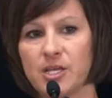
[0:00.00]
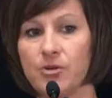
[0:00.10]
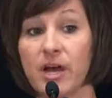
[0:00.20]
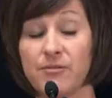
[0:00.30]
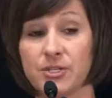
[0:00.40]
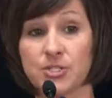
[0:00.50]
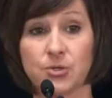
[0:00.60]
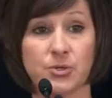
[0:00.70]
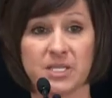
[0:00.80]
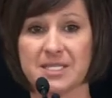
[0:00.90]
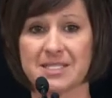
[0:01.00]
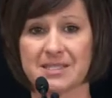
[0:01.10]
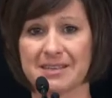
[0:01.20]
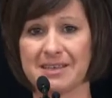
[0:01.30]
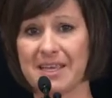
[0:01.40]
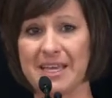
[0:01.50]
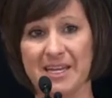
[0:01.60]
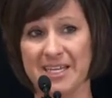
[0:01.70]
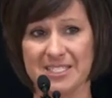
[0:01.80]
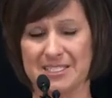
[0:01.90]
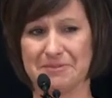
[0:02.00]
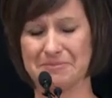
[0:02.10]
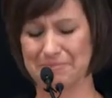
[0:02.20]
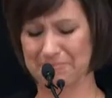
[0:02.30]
"You have a choice. He doesn't."